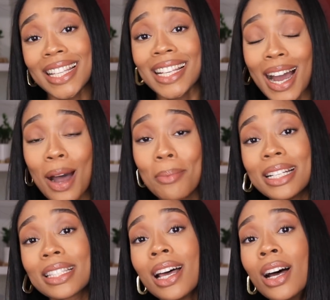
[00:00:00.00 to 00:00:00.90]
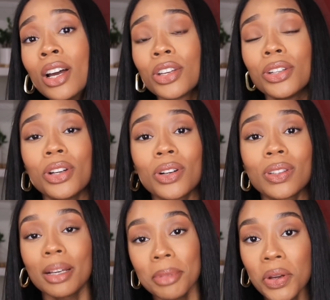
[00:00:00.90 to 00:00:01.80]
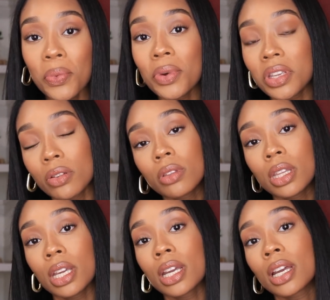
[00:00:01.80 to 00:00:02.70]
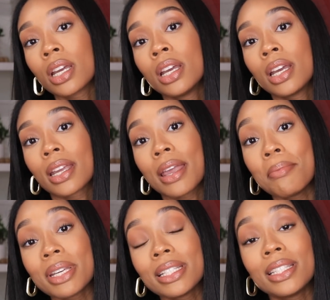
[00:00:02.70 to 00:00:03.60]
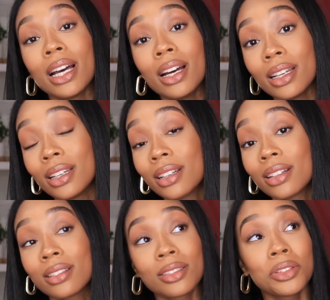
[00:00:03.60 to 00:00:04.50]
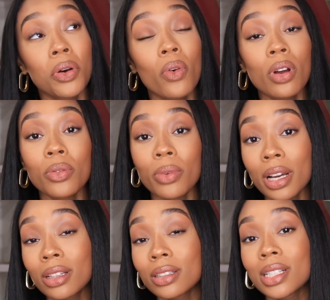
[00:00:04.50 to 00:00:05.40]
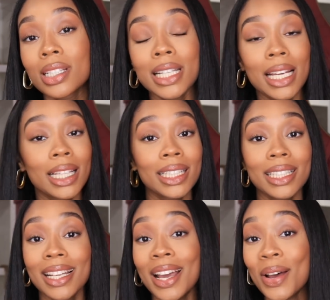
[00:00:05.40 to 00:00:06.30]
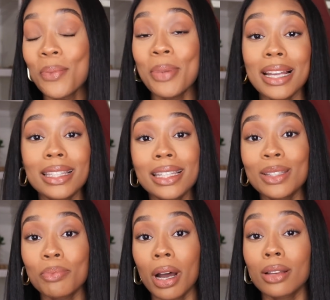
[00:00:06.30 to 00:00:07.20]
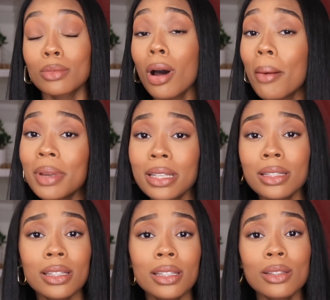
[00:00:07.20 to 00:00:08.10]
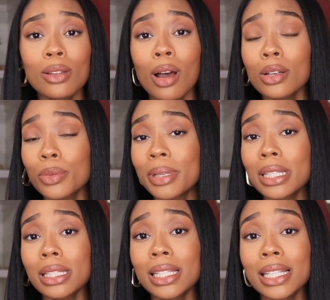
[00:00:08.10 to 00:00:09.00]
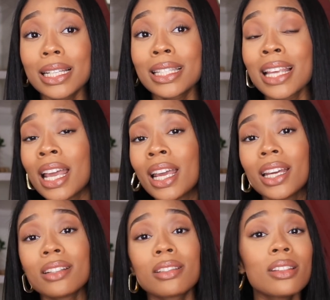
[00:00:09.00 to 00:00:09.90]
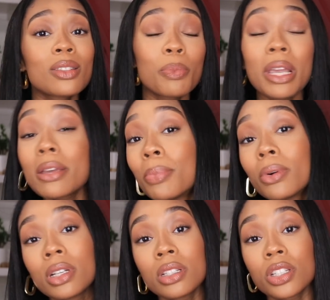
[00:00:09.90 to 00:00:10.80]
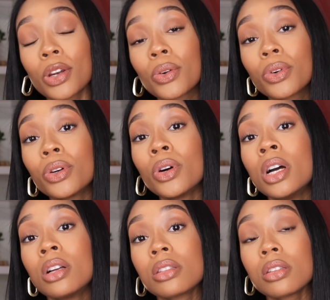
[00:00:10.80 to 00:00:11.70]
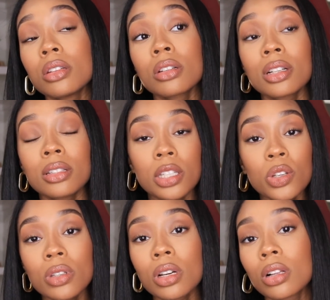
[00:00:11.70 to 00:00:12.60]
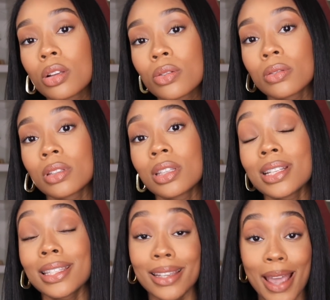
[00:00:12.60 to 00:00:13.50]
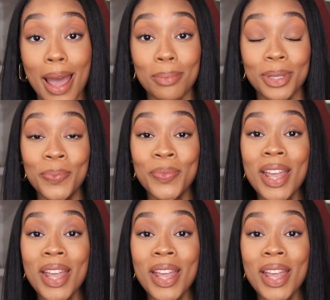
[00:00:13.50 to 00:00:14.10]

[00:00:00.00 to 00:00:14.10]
in the comments. You know, let me know what you think can be done, you know, on a regular daily basis by small businesses, large businesses, and just people in general to continue to close these gaps.